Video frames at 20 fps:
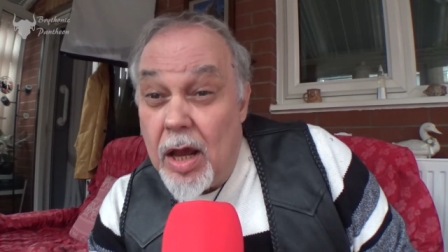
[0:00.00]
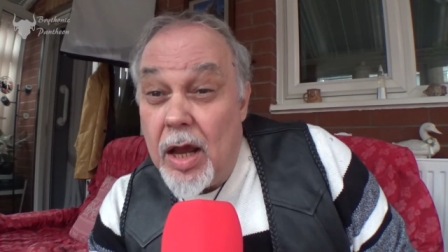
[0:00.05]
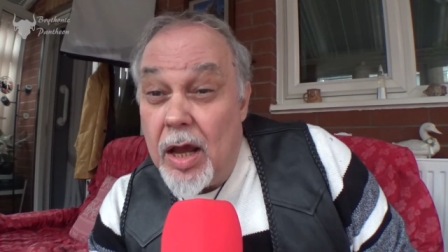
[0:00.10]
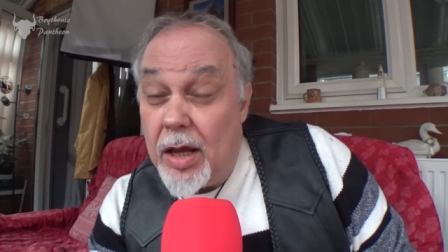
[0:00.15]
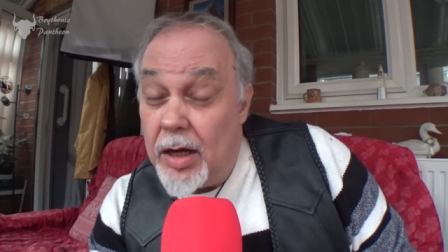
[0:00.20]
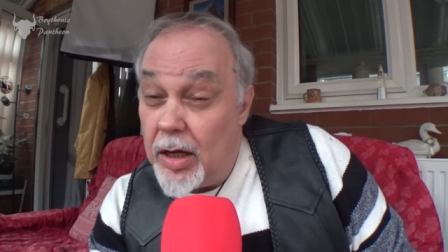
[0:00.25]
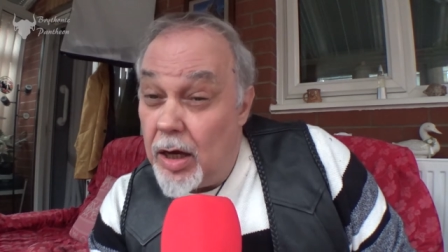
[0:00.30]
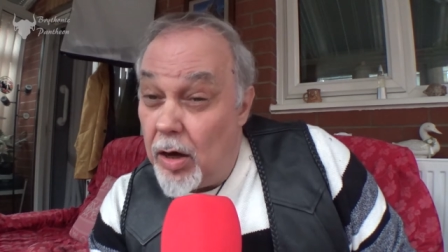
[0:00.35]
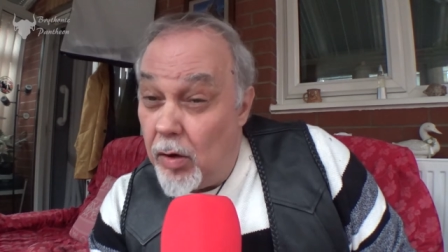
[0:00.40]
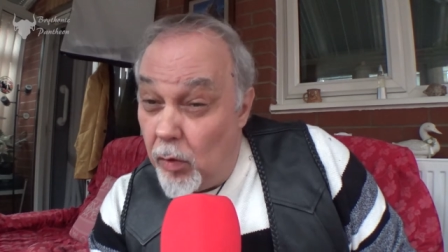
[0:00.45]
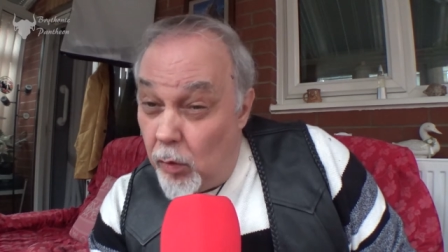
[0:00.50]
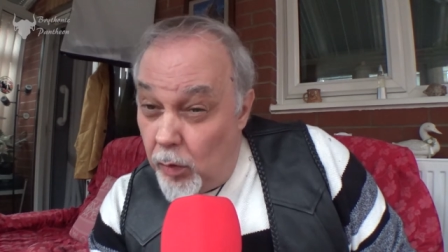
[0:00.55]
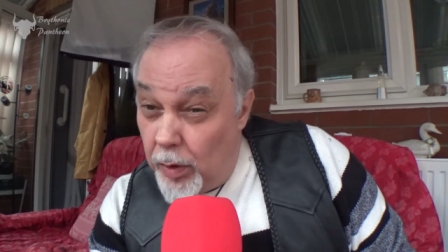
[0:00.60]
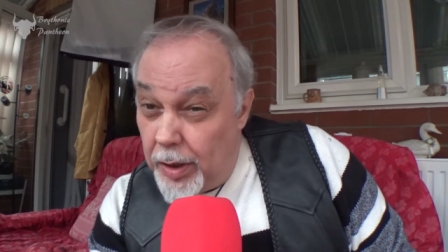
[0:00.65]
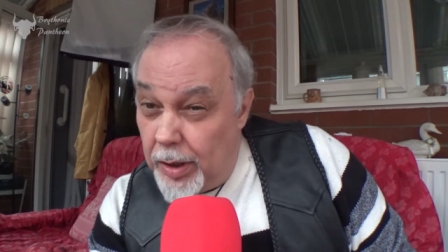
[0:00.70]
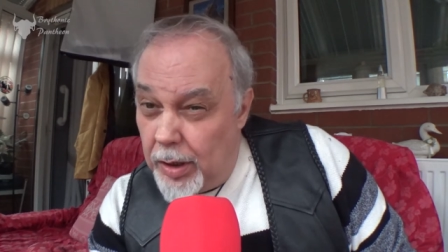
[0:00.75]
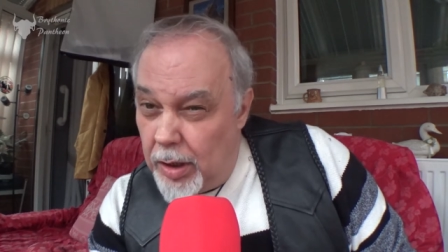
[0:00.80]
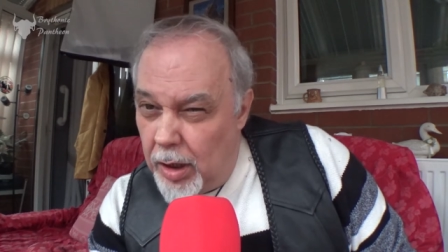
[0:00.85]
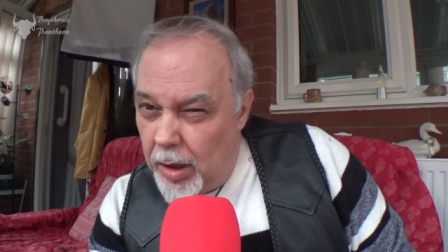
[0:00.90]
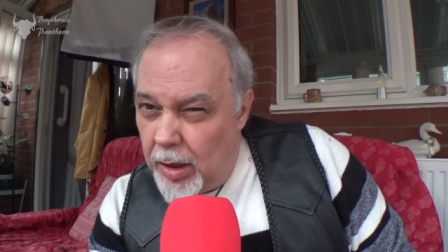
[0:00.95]
And I'll
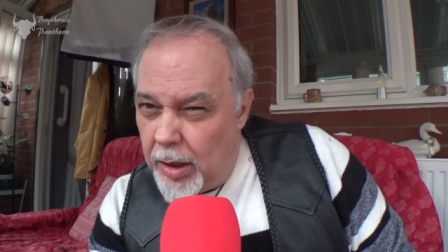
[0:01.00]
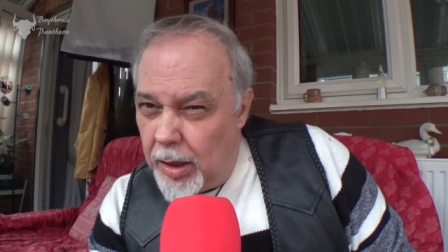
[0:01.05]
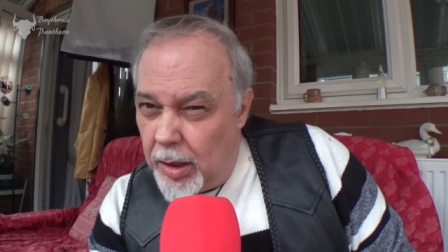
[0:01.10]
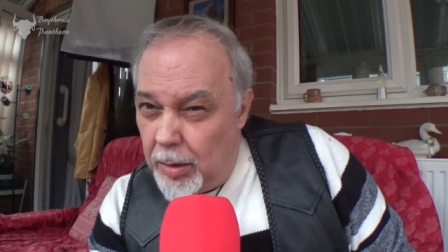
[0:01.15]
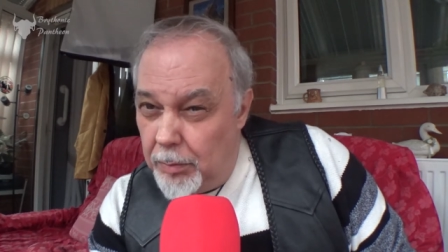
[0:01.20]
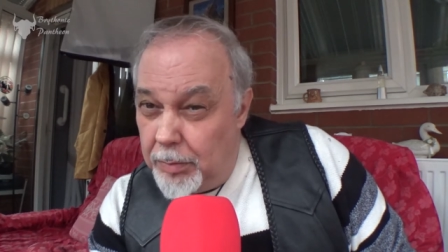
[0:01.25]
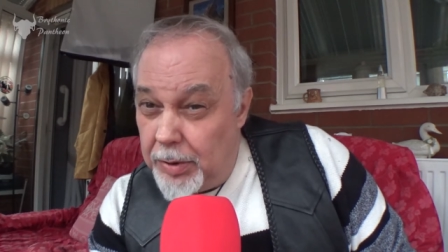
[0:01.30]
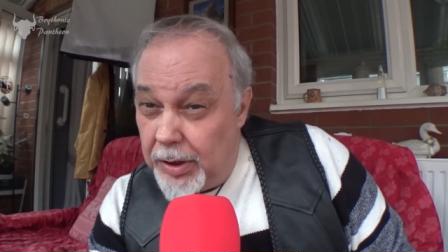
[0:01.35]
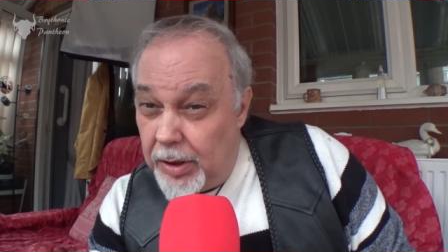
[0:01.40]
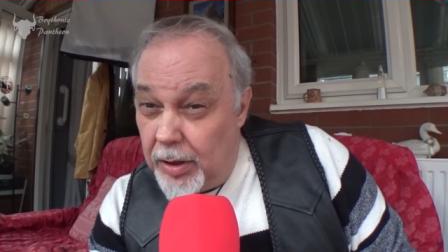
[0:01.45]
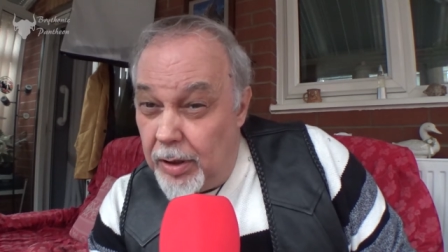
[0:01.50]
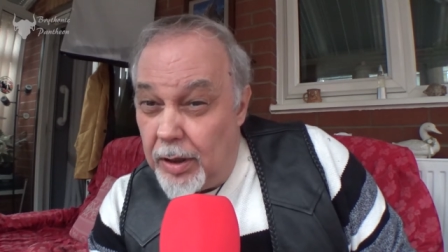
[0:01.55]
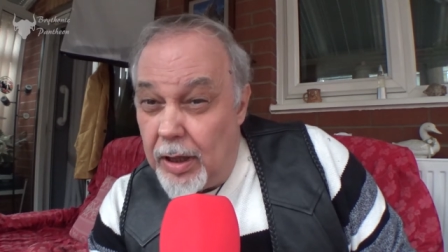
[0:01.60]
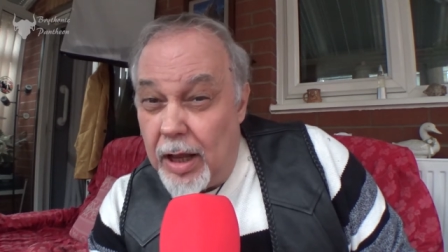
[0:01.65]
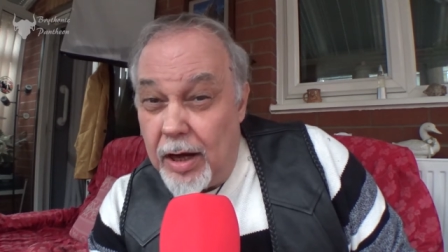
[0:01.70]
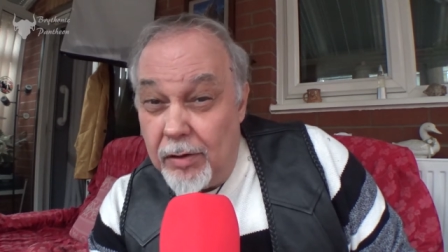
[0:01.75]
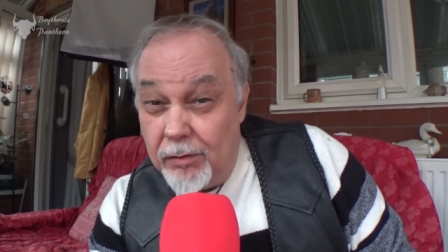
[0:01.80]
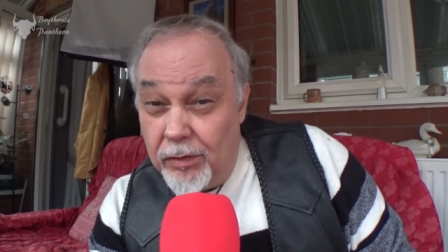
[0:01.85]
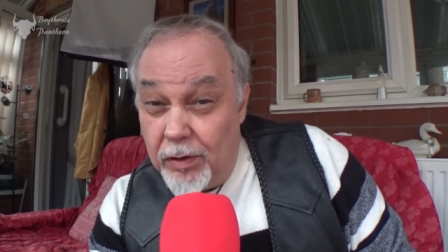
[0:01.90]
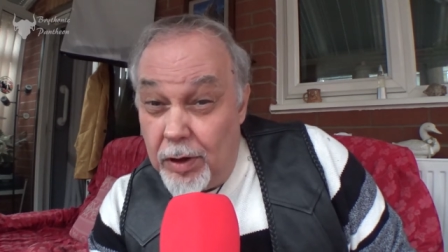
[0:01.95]
read a little bit of
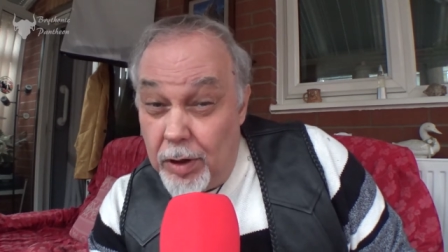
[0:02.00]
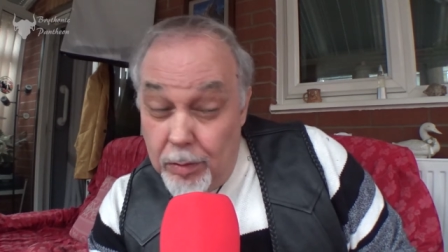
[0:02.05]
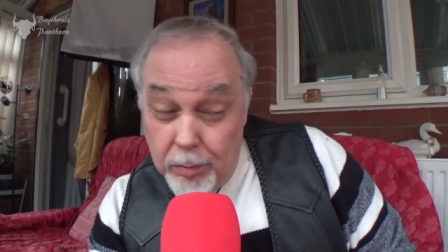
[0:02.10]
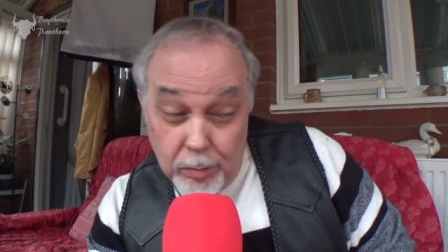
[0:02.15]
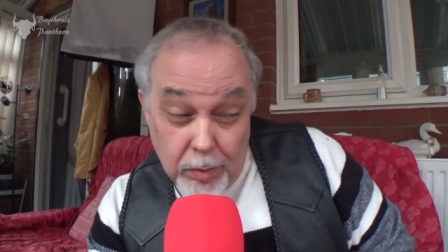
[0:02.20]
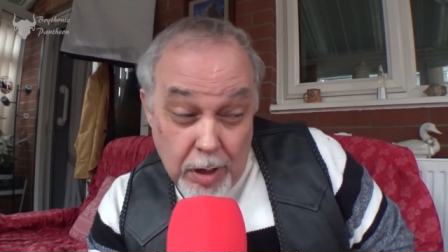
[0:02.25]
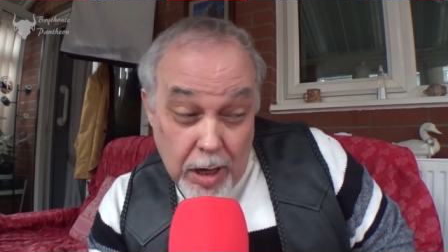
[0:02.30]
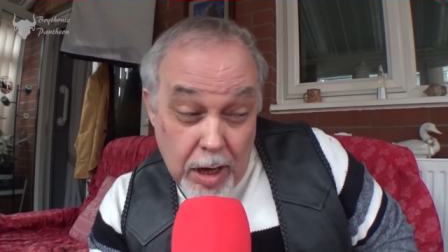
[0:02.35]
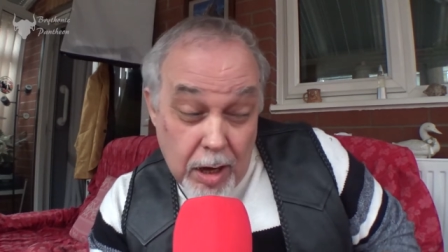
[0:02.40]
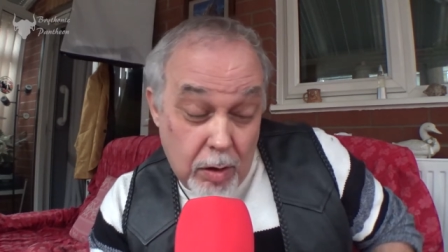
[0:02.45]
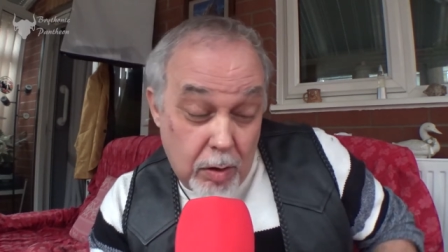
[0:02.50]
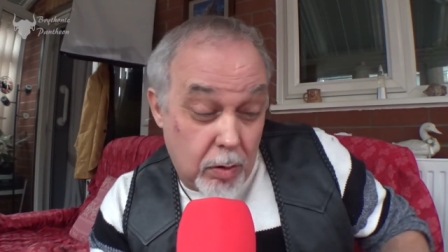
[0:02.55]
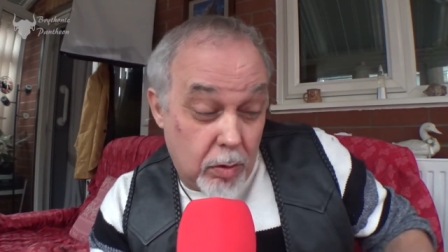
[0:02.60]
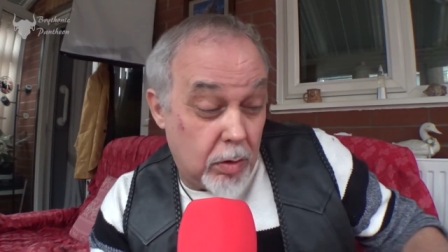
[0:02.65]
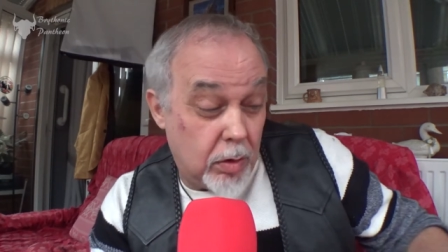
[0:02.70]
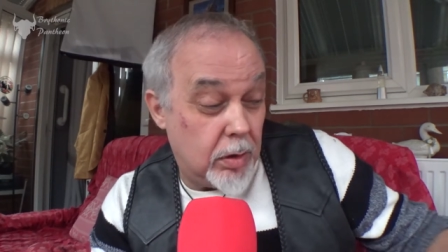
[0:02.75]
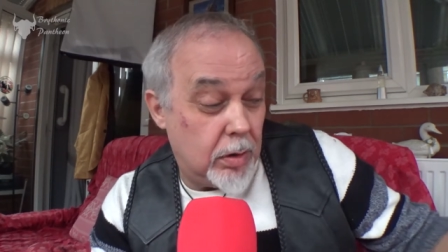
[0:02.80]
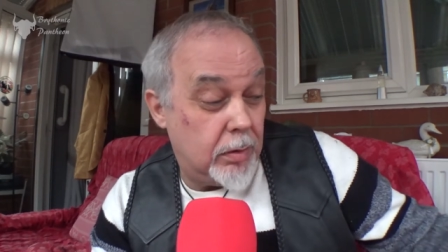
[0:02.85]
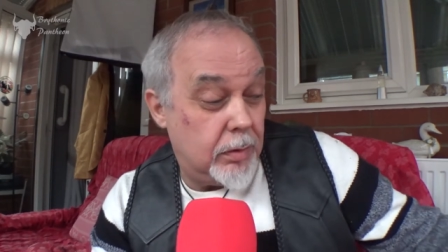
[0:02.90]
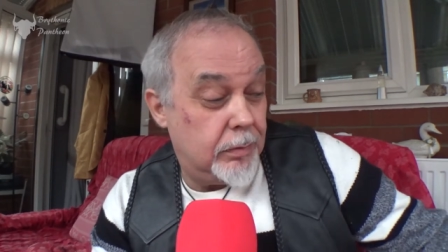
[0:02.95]
that for you
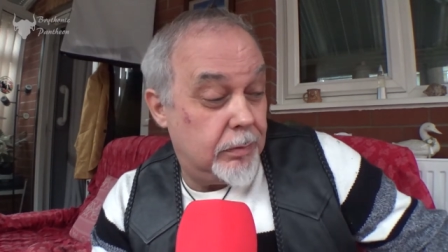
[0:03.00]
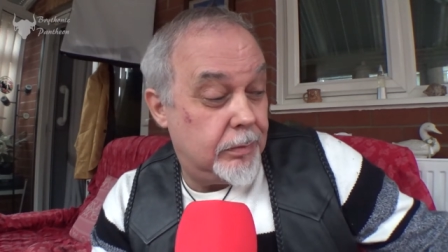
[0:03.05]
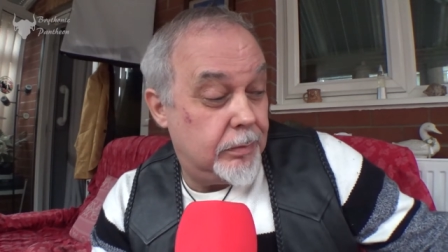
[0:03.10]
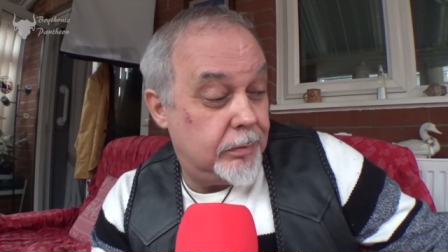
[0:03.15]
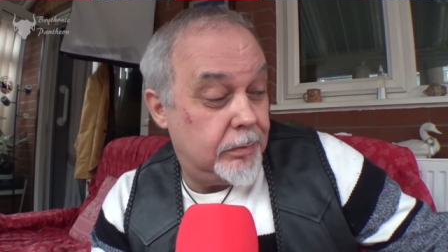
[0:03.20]
now.